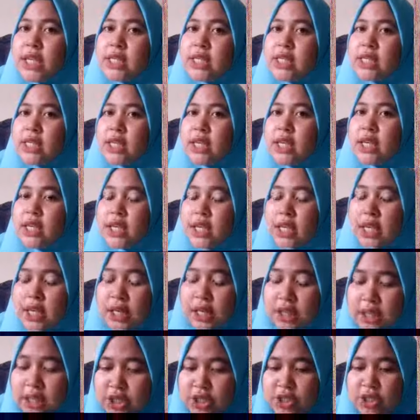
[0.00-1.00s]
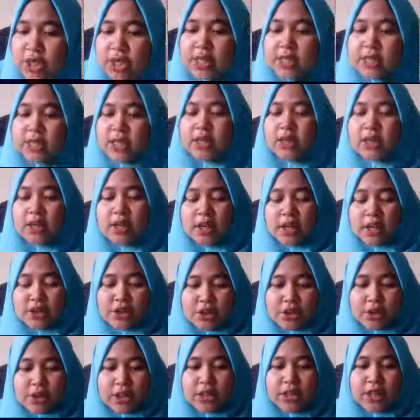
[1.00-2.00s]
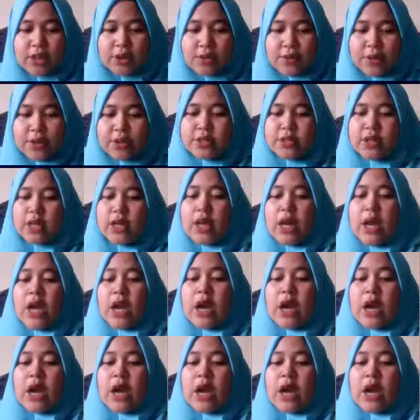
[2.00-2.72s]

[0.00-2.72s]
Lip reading: is international language.